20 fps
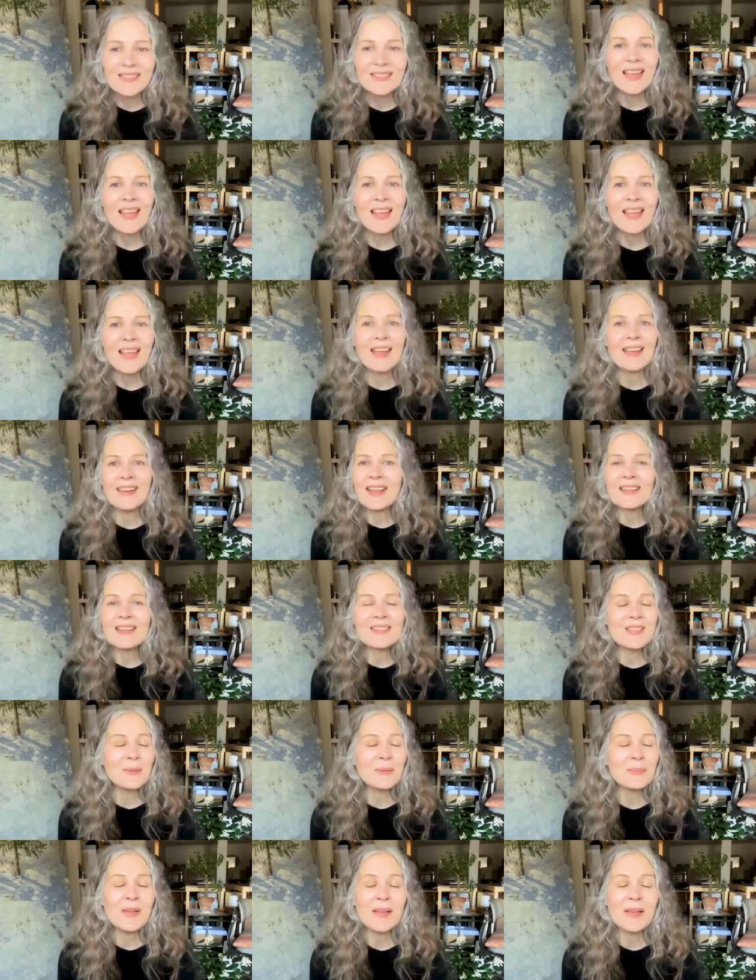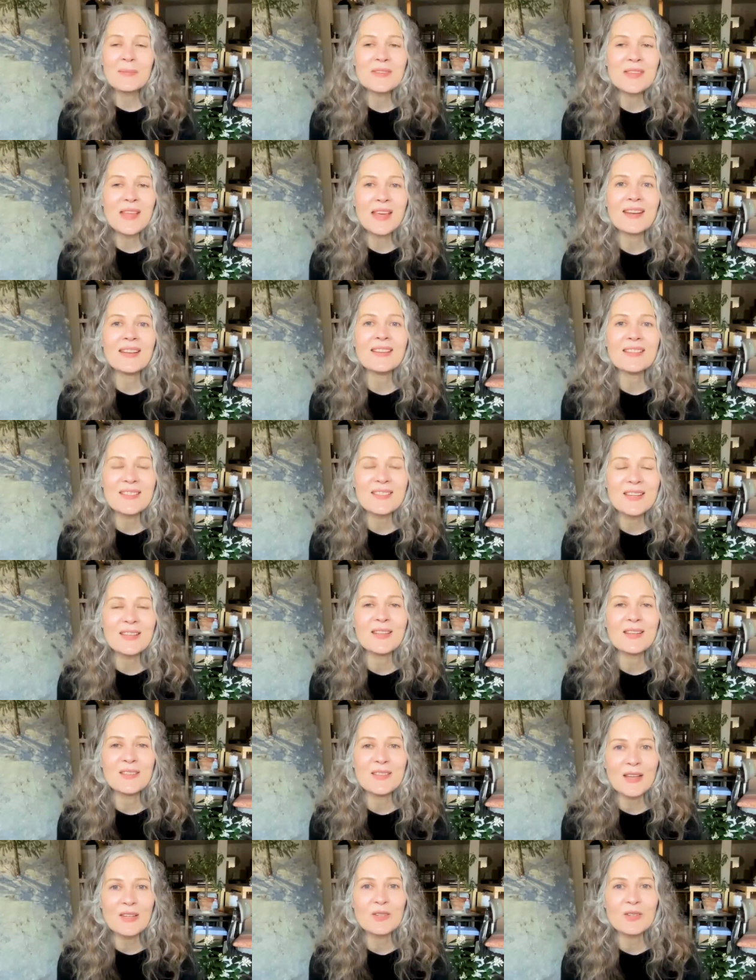and and sometimes that is to the
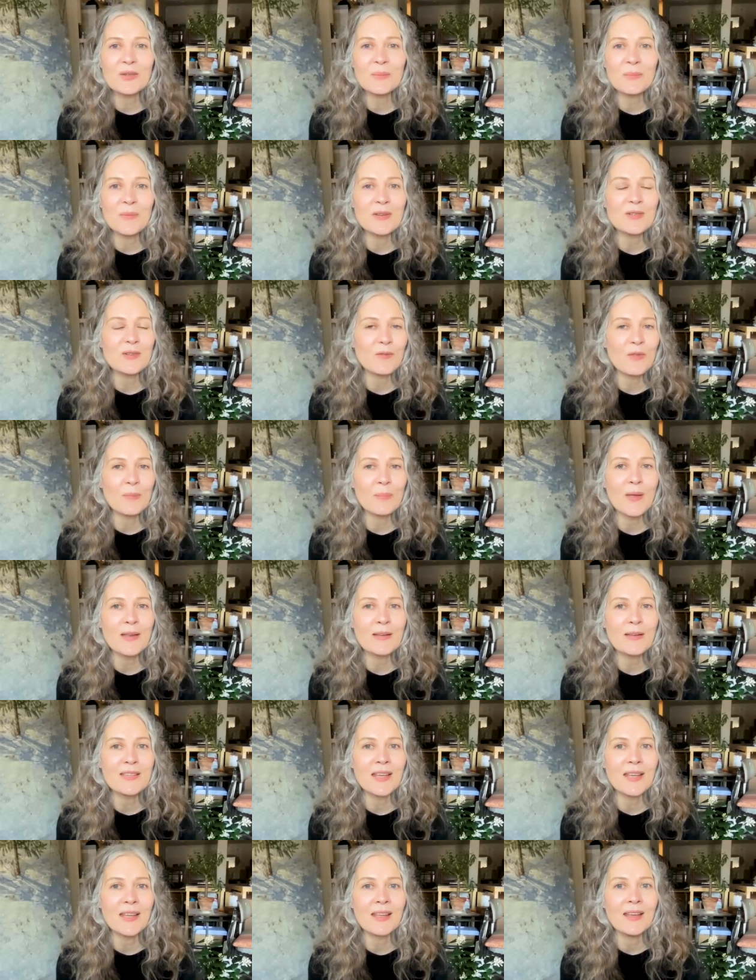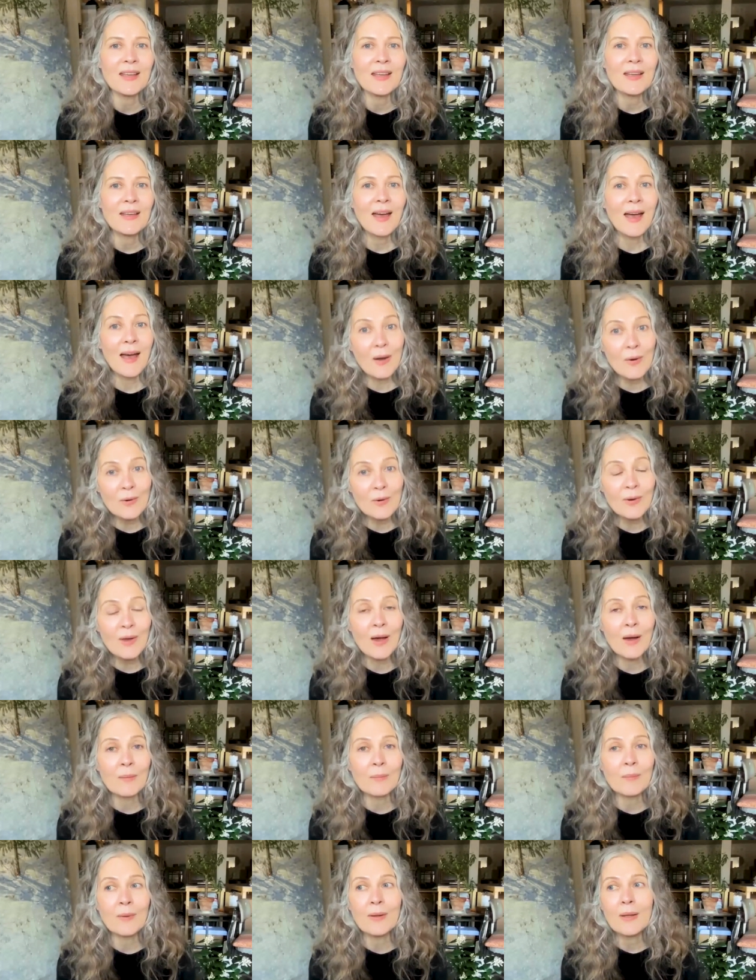detriment of the painting
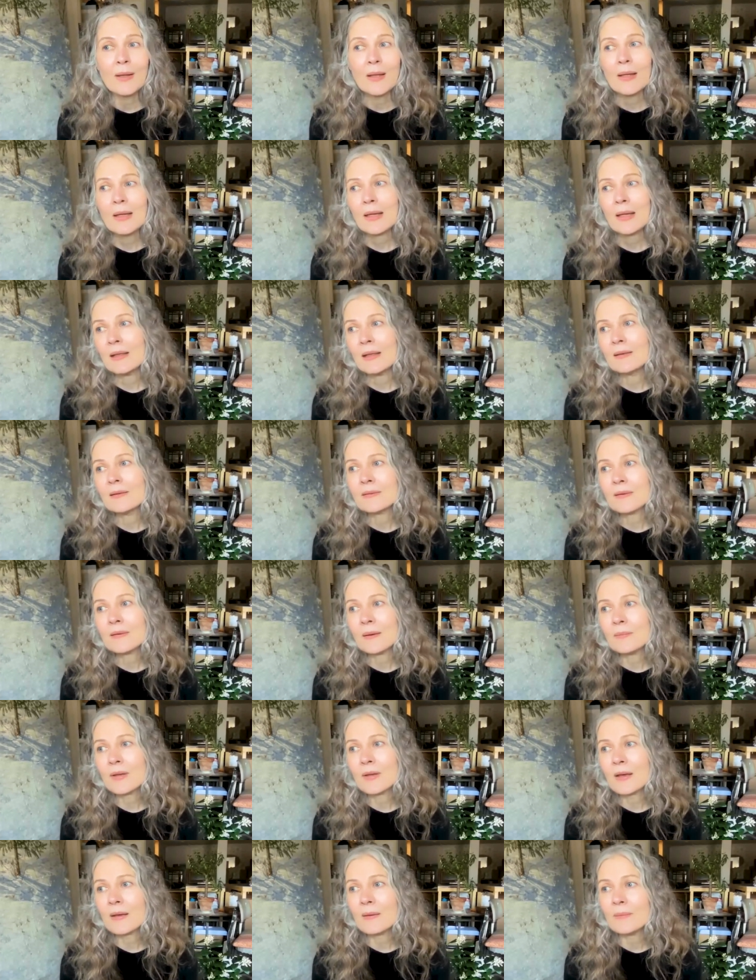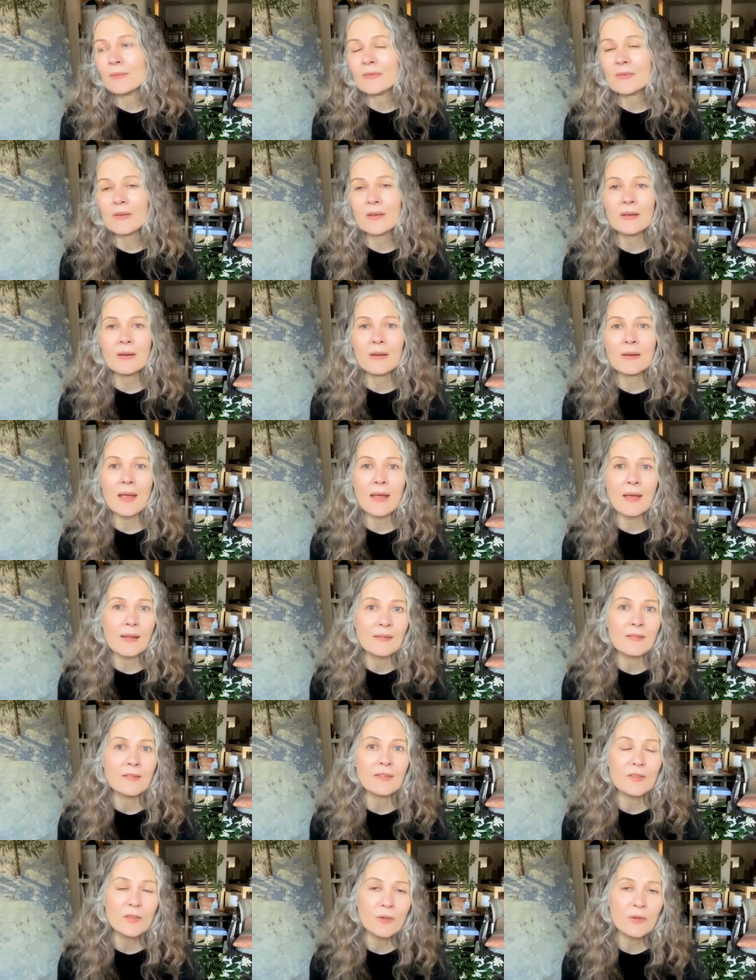outcome and sometimes it
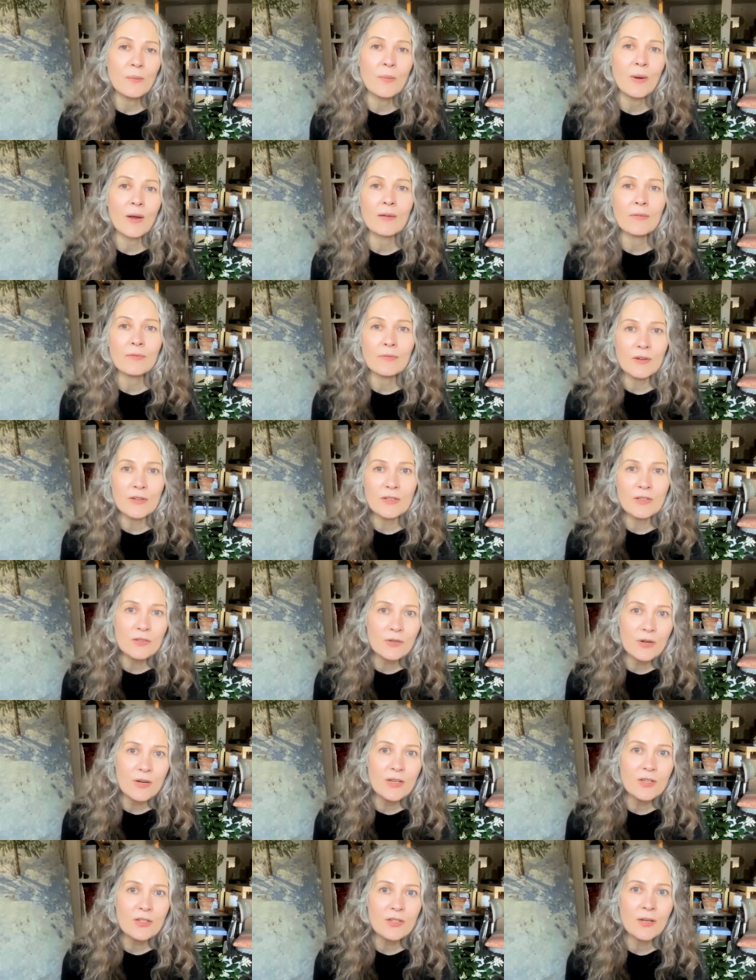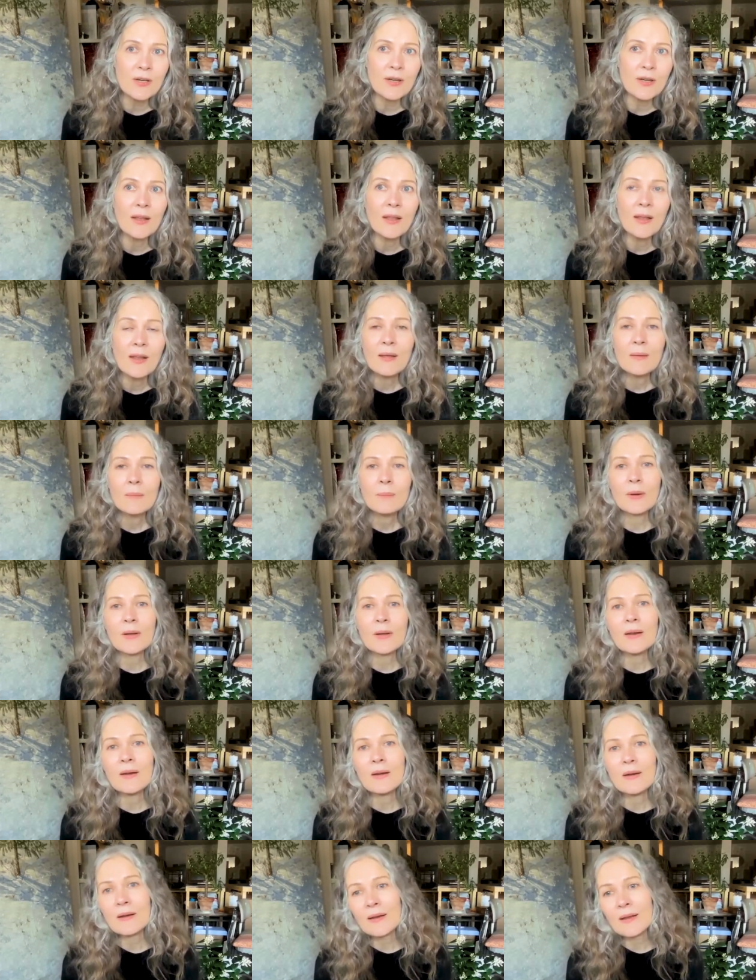adds to my frustration but
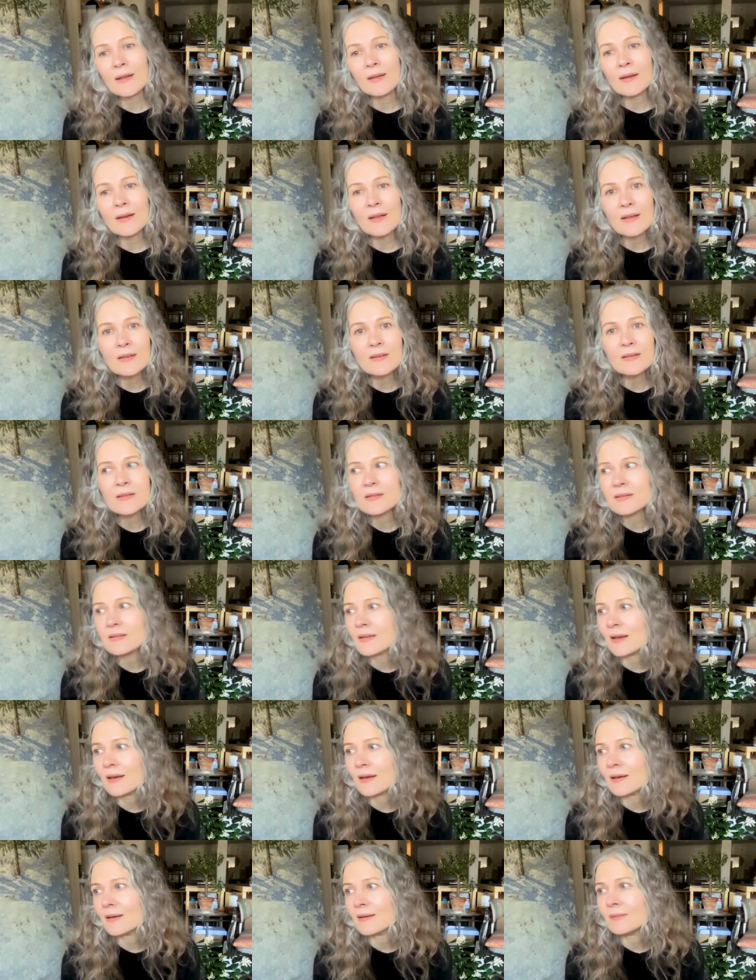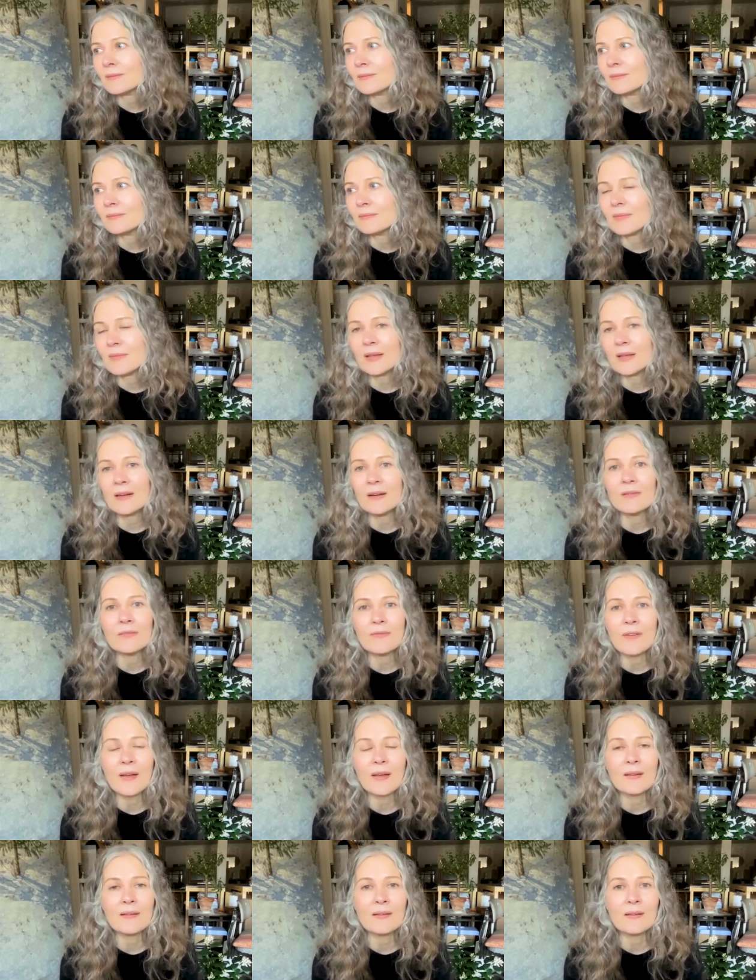it it is um, in
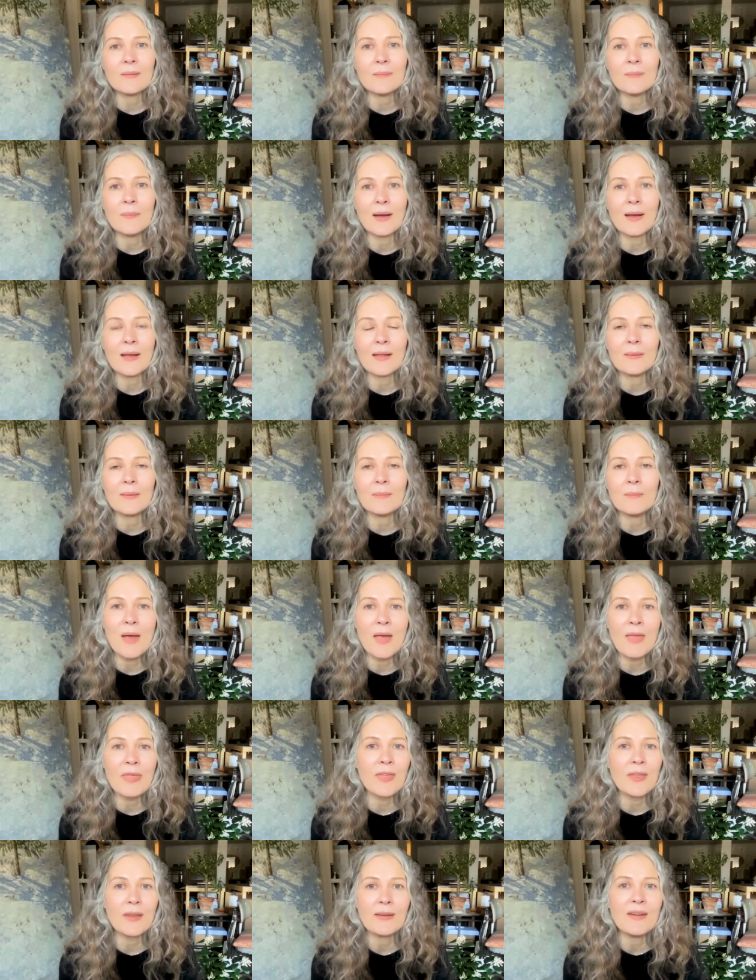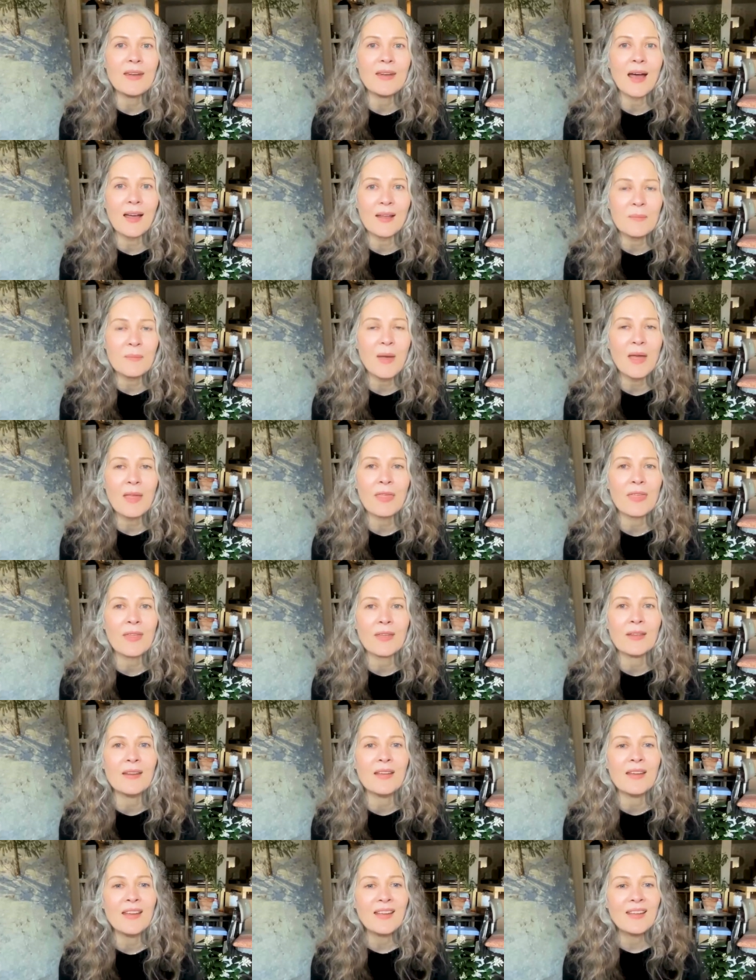effect my method
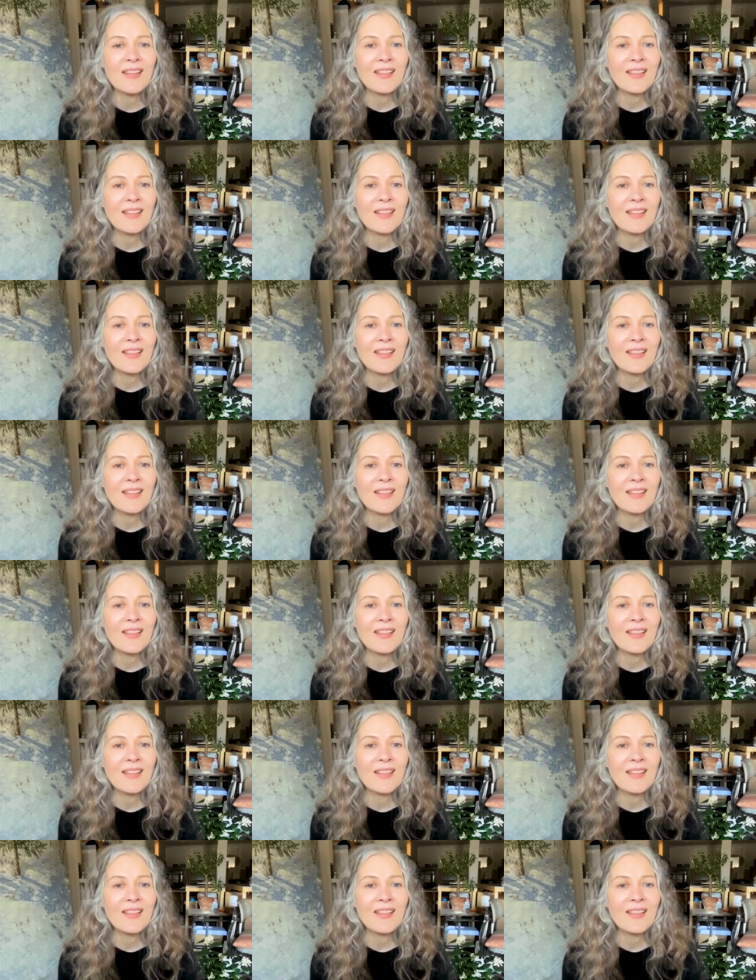non-method